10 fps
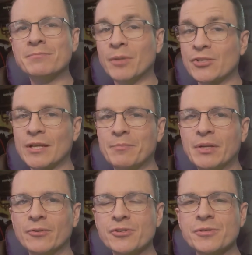much like
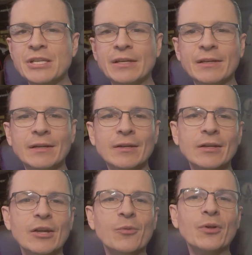Beetlejuice,
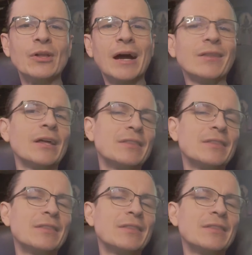it will highlight the